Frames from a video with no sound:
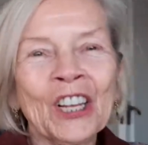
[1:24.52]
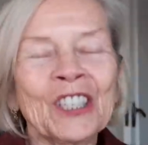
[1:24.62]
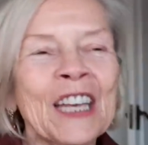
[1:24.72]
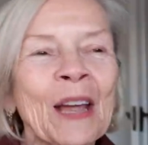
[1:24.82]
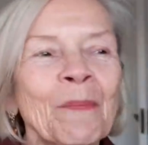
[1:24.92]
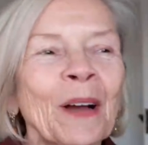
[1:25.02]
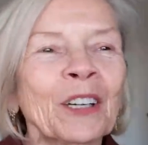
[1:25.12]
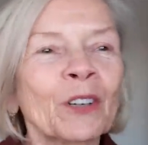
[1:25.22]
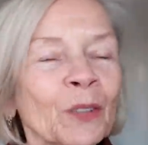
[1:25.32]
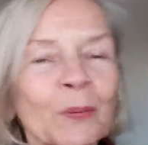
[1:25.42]
to get my
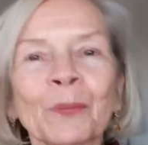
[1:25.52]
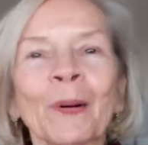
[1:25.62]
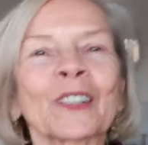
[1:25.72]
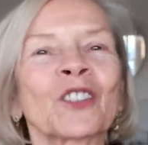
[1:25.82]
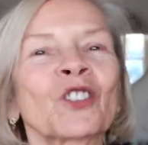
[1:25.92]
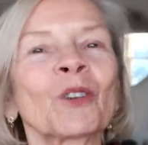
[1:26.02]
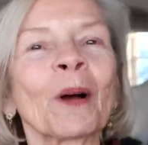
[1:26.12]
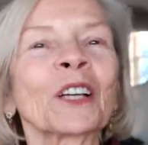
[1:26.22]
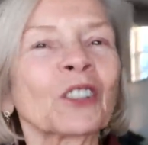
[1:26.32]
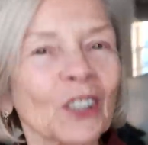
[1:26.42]
Christmas present to
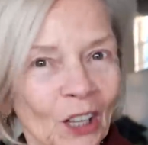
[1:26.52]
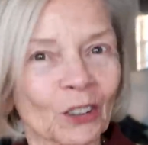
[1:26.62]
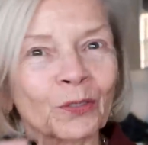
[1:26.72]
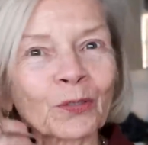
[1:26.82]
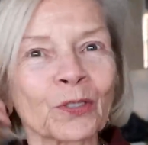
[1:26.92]
myself.